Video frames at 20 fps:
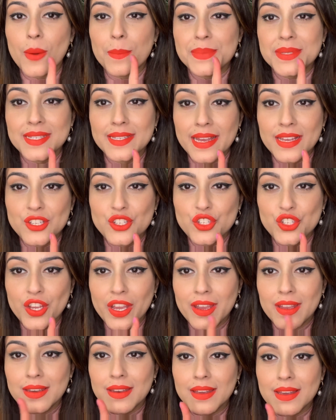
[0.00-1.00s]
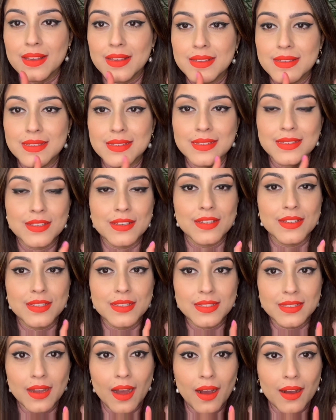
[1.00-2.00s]
Obsessed shade is
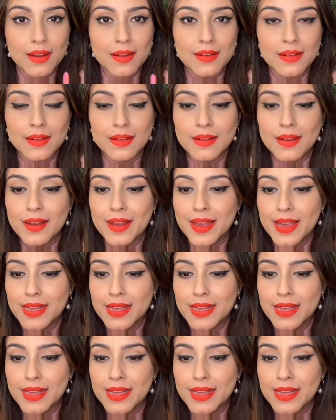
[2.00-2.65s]
darker.